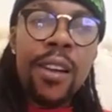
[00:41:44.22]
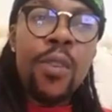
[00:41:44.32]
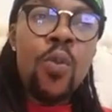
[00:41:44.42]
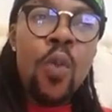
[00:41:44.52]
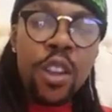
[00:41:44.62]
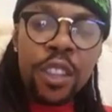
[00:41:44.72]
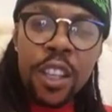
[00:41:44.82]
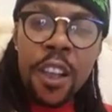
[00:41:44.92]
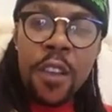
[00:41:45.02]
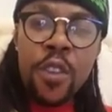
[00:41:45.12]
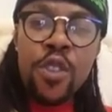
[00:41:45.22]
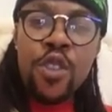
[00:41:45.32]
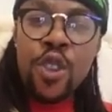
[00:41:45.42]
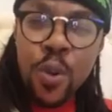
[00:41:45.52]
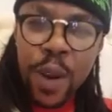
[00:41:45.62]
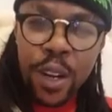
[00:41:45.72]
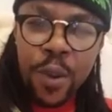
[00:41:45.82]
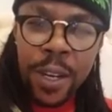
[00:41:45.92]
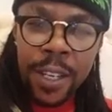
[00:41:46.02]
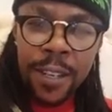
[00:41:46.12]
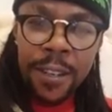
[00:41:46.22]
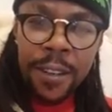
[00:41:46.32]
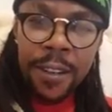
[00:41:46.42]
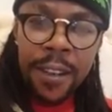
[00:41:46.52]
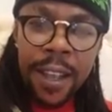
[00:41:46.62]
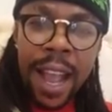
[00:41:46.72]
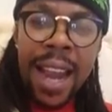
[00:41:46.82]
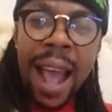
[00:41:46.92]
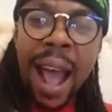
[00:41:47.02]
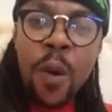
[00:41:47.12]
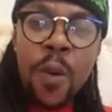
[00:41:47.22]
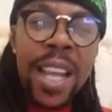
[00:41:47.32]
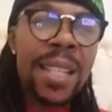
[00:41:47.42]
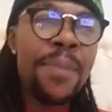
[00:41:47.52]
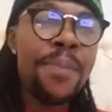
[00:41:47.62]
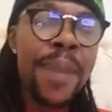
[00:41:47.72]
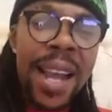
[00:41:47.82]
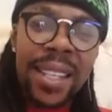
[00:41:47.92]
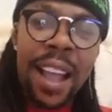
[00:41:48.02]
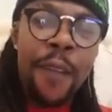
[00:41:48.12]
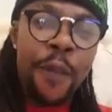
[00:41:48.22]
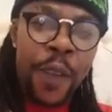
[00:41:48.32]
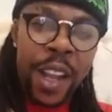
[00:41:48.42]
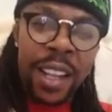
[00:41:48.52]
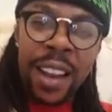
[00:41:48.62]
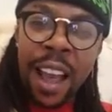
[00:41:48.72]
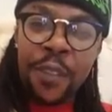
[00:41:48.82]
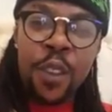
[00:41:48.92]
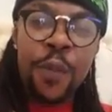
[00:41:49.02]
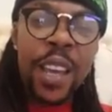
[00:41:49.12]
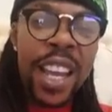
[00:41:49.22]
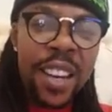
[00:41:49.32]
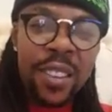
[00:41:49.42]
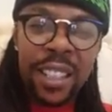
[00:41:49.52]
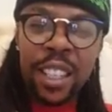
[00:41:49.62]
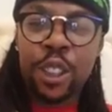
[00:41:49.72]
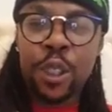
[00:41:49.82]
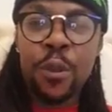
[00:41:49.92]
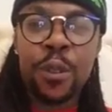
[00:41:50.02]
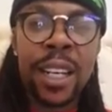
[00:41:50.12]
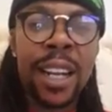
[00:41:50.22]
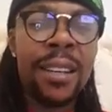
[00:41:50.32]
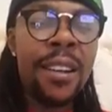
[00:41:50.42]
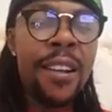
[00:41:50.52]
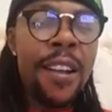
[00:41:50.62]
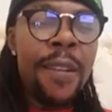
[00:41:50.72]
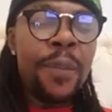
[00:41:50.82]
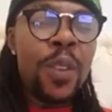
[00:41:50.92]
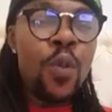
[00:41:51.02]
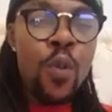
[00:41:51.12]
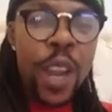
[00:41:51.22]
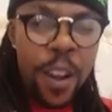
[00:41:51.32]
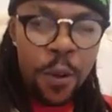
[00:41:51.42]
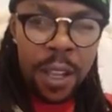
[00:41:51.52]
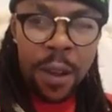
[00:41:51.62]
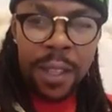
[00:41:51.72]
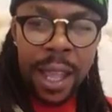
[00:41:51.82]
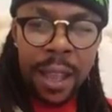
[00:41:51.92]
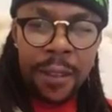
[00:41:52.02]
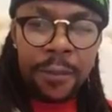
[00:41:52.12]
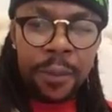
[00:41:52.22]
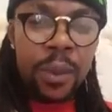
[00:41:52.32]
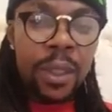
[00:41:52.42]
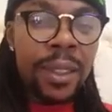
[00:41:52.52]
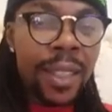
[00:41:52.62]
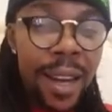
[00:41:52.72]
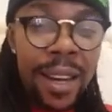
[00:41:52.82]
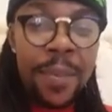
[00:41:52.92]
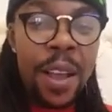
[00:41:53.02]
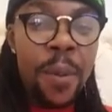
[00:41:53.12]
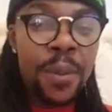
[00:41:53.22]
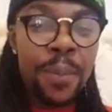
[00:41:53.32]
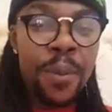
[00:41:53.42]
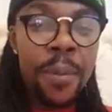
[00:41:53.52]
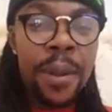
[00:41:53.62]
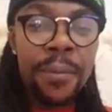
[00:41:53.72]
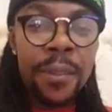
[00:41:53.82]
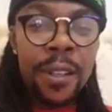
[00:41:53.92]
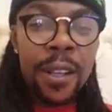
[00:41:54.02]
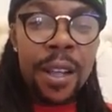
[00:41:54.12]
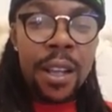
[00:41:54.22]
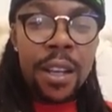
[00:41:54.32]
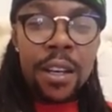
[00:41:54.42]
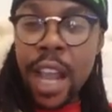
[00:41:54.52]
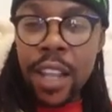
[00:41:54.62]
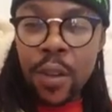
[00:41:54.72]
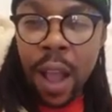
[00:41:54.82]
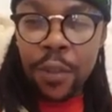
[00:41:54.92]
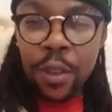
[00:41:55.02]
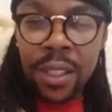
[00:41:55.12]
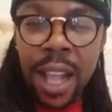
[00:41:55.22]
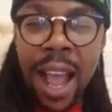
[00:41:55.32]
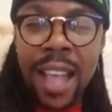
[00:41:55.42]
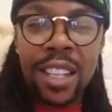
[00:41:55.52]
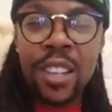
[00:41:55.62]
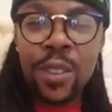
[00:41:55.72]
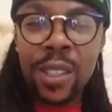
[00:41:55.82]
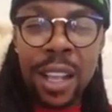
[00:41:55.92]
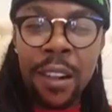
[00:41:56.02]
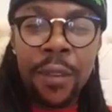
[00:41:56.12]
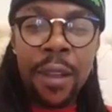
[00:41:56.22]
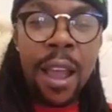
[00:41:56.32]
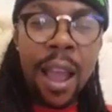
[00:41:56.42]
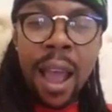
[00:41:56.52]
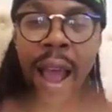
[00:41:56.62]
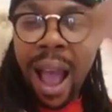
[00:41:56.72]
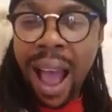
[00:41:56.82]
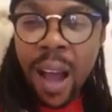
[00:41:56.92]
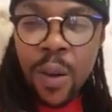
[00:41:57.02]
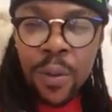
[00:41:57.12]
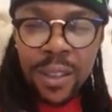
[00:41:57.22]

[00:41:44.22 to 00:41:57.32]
what you are doing and how it might affect the lives of innocent children and widows out there, then it becomes a problem. Then you have to start asking yourself, how